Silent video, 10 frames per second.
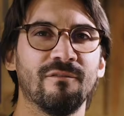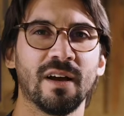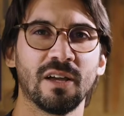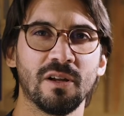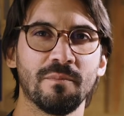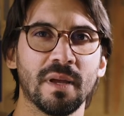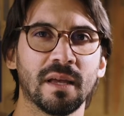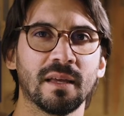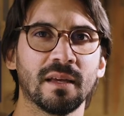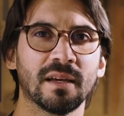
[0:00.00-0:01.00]
Violin
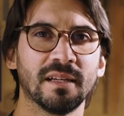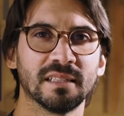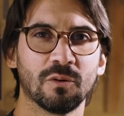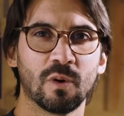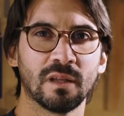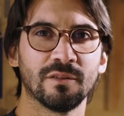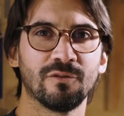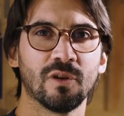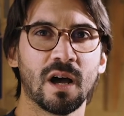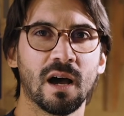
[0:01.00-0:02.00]
making is a
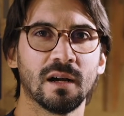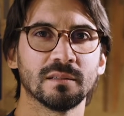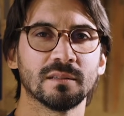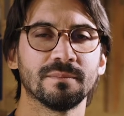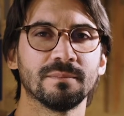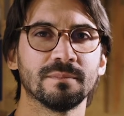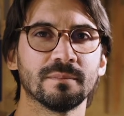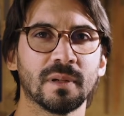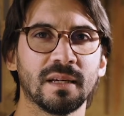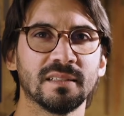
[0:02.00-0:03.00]
wonderful art.
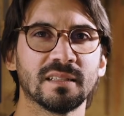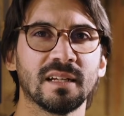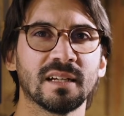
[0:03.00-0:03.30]
It's an